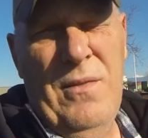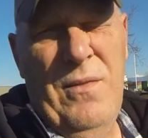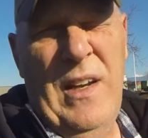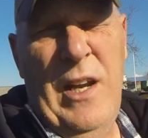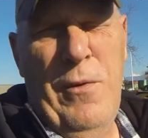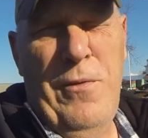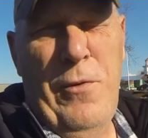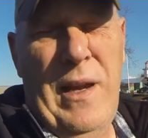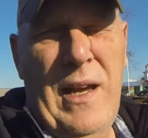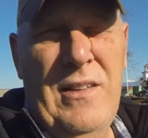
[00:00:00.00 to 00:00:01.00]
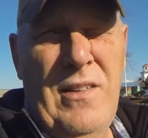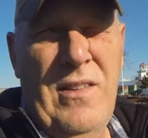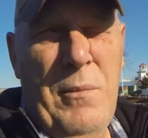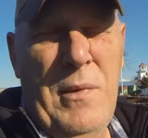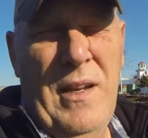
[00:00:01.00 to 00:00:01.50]
video for you, just
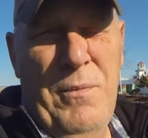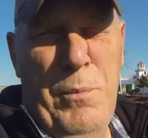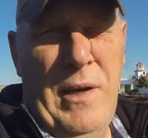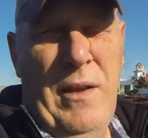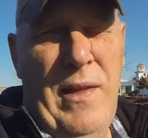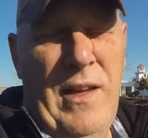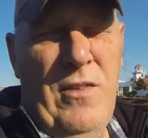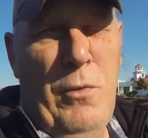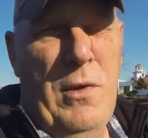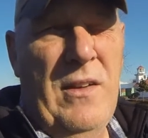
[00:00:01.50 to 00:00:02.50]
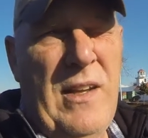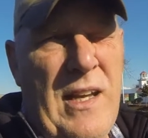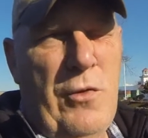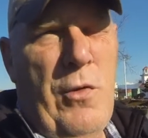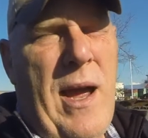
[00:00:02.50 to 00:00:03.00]
some of the pretty things. So we're gonna take
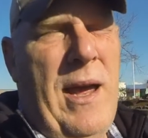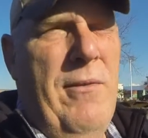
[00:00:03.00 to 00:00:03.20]
a drive.